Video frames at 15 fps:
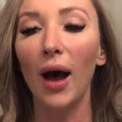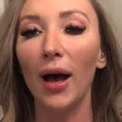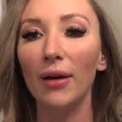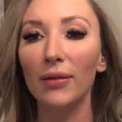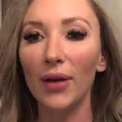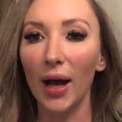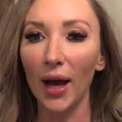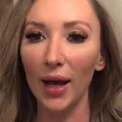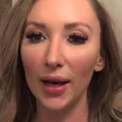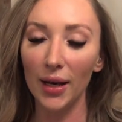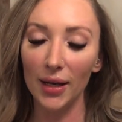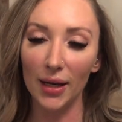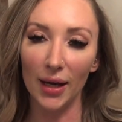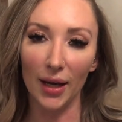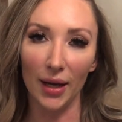I've got
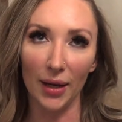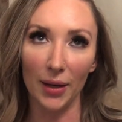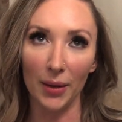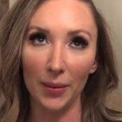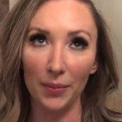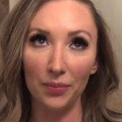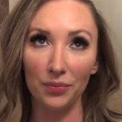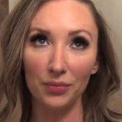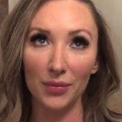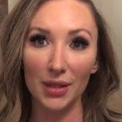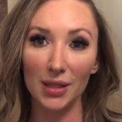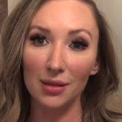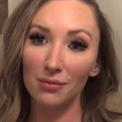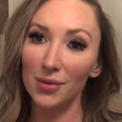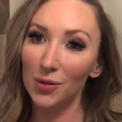um,
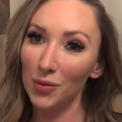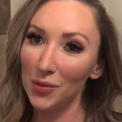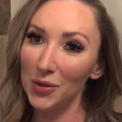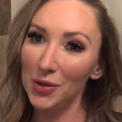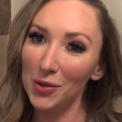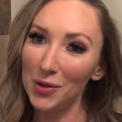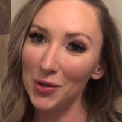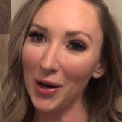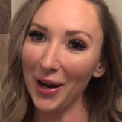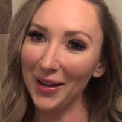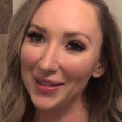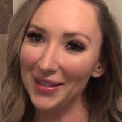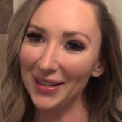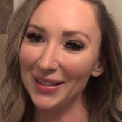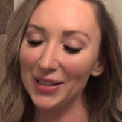some swimsuit
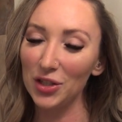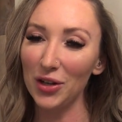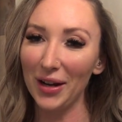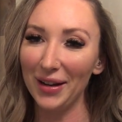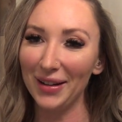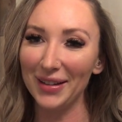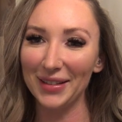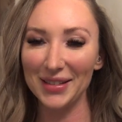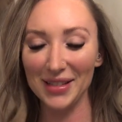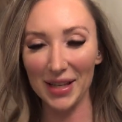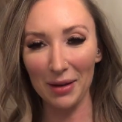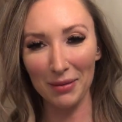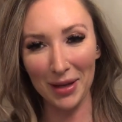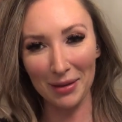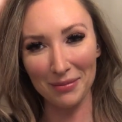try-on, try-ons
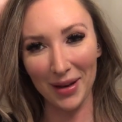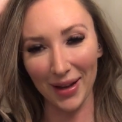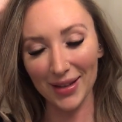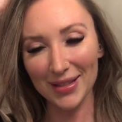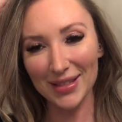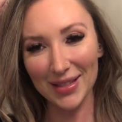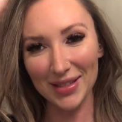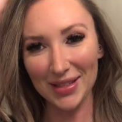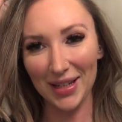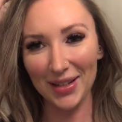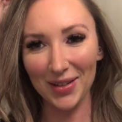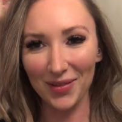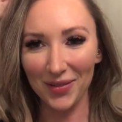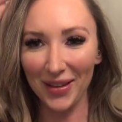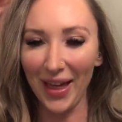coming up next. So stay
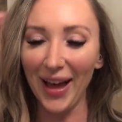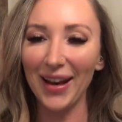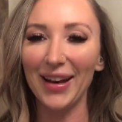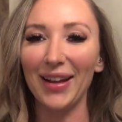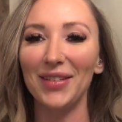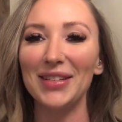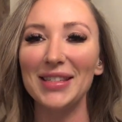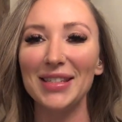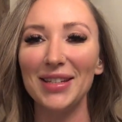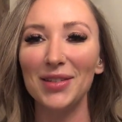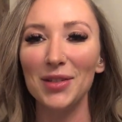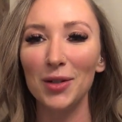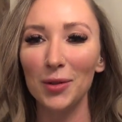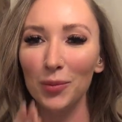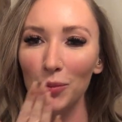tuned for that. And I will see
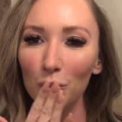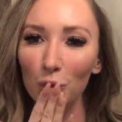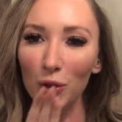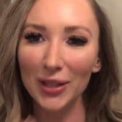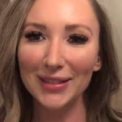you soon.